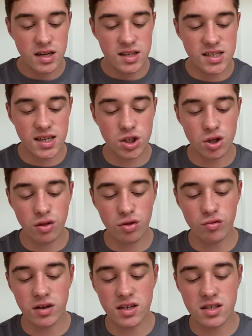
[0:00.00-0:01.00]
Section
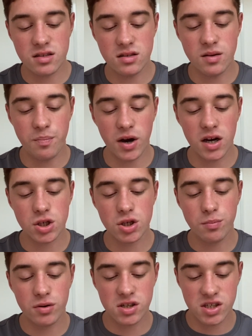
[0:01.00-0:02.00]
3, departure
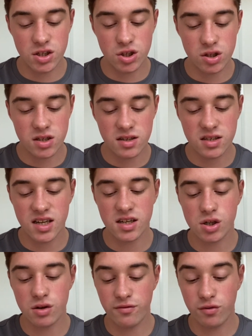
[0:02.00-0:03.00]
procedures.
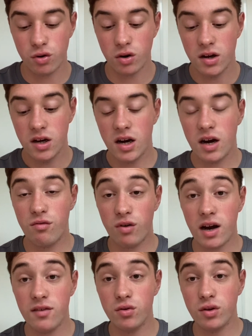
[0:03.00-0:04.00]
Section 4,
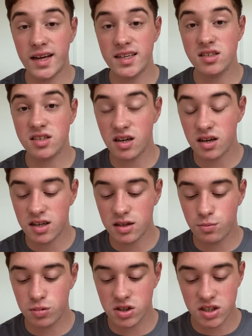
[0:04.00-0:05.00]
arrival and
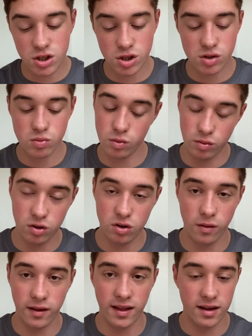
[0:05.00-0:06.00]
circuit procedures. We'll be
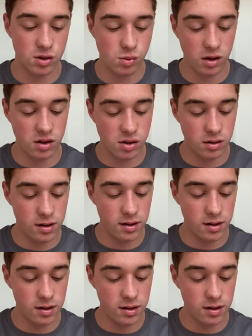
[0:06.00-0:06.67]
doing that as well